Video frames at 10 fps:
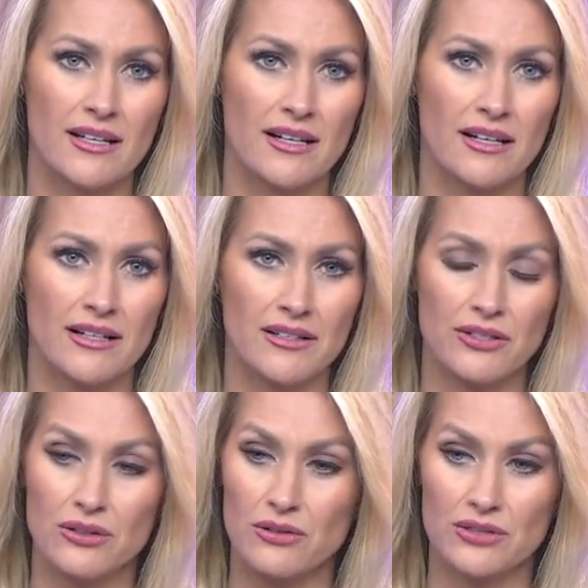uh,
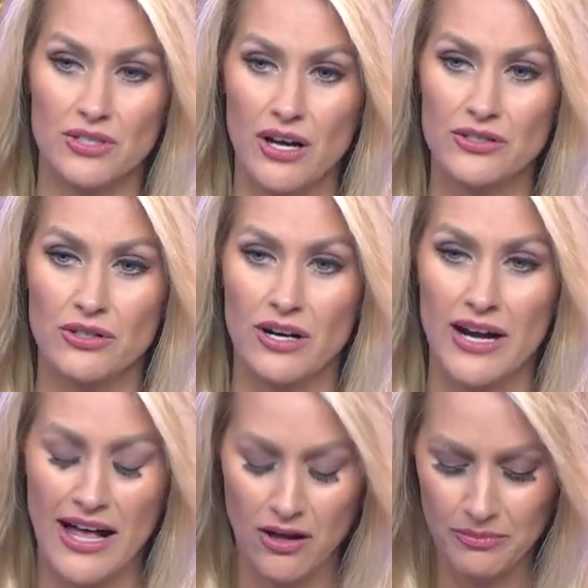your local doctor or
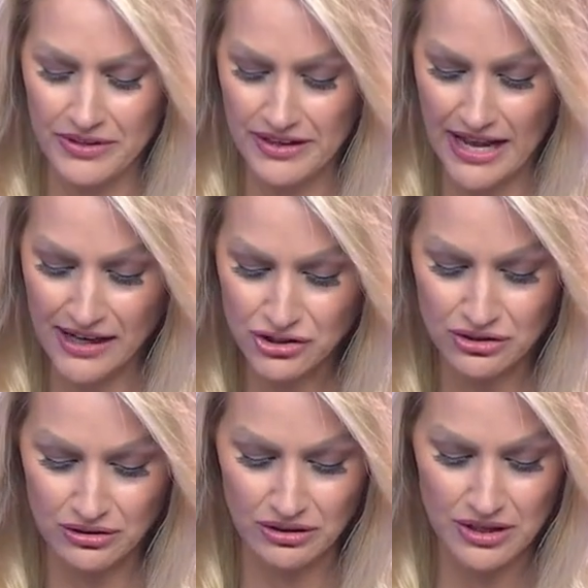help. The
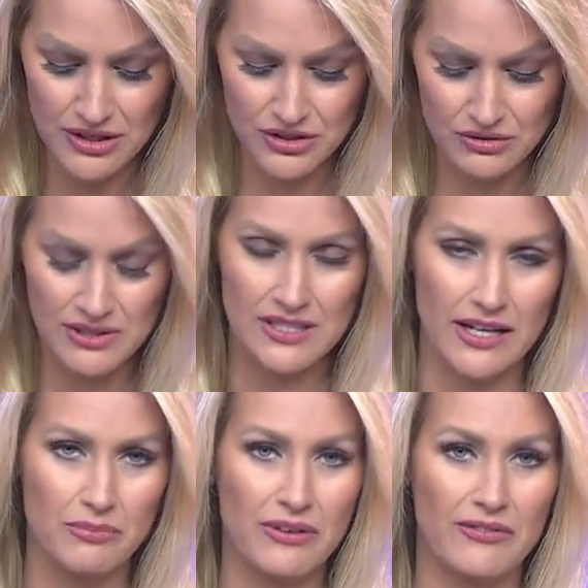National
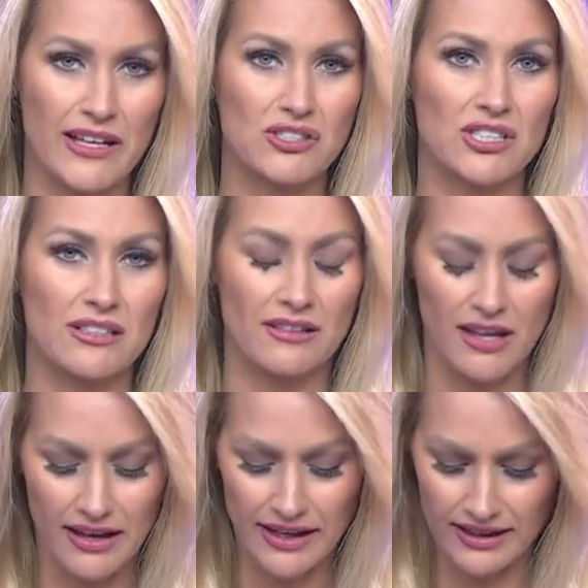Suicide Prevention
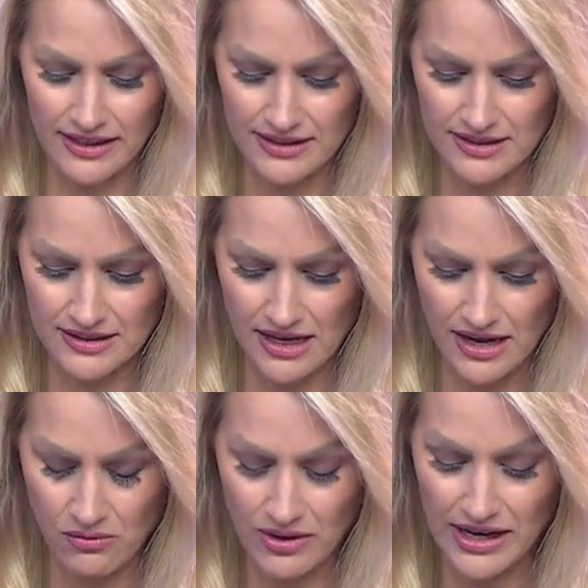Line is
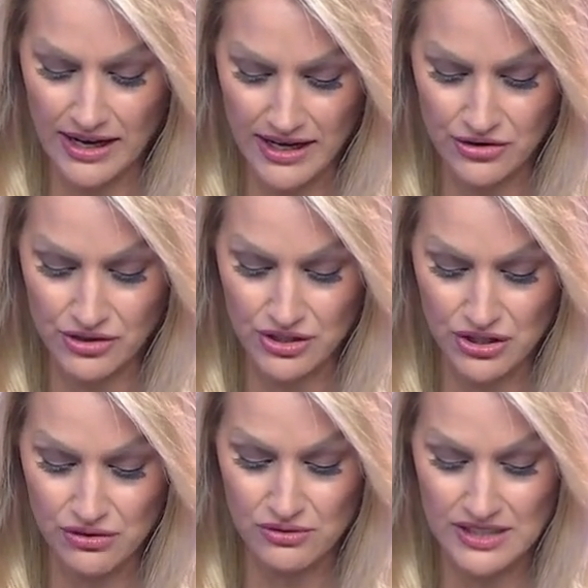
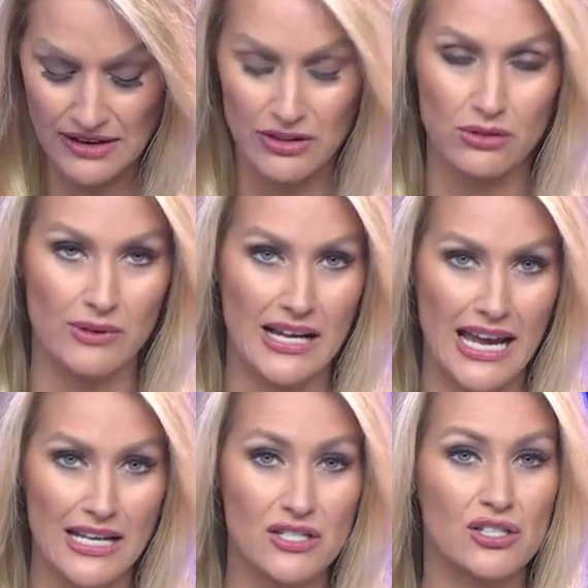
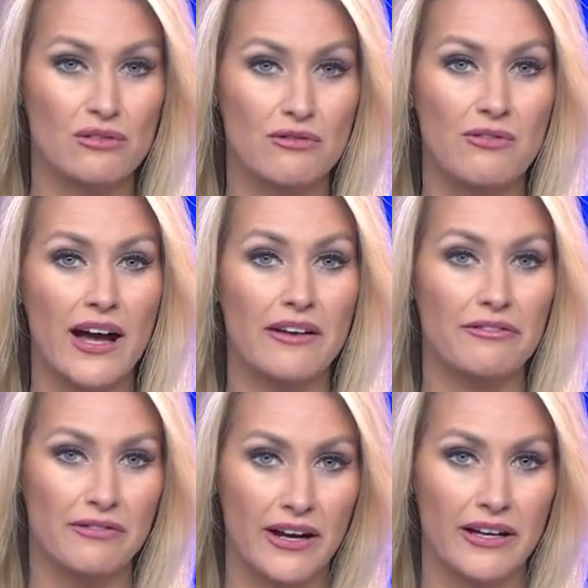
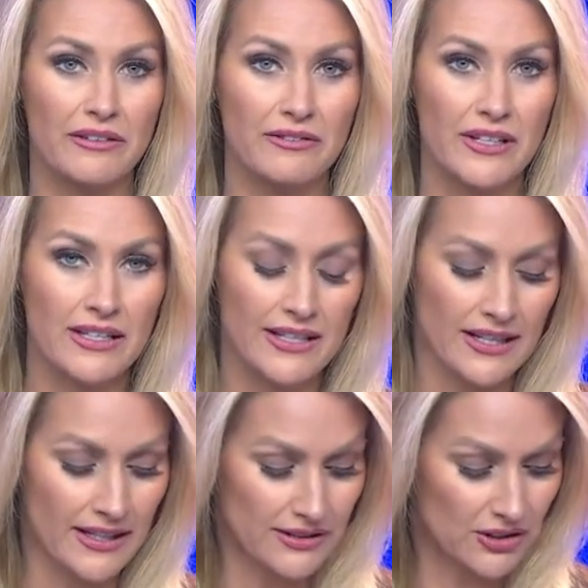1-800-273-8255.
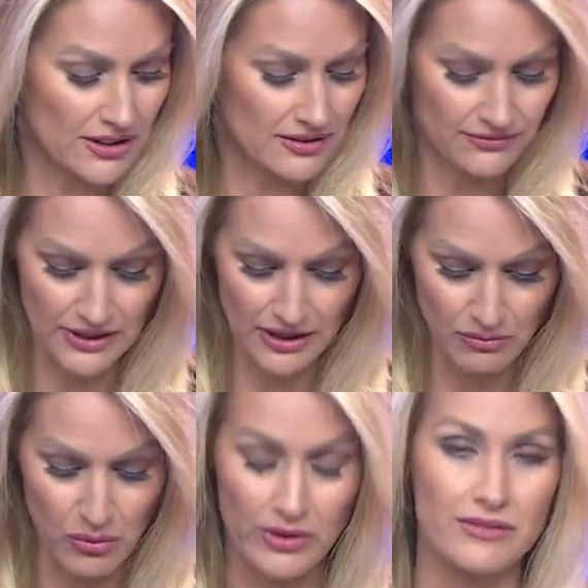Uh, uh, just very
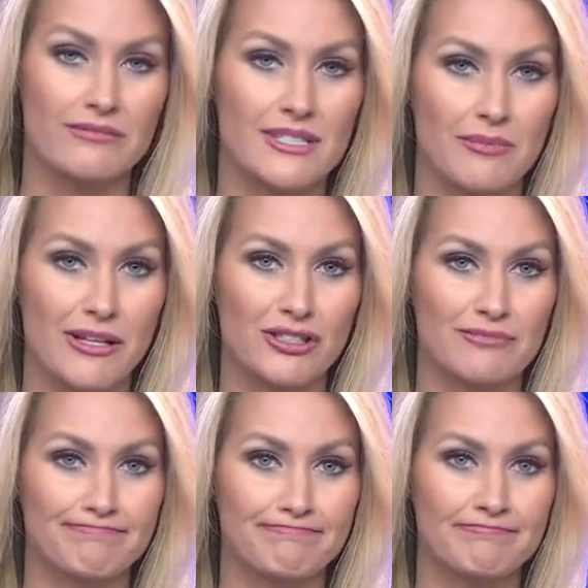important to
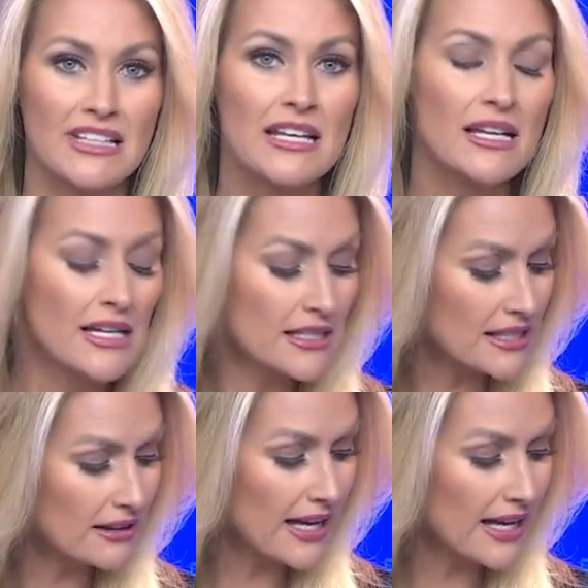mention. Still